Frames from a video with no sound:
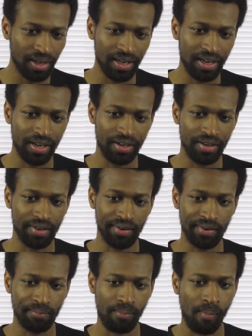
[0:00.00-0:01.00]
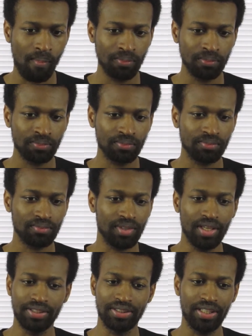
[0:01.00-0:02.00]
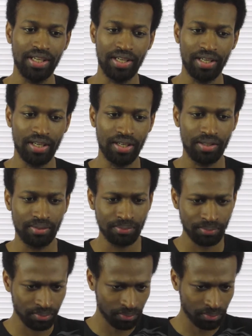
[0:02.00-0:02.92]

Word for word: And uh, it said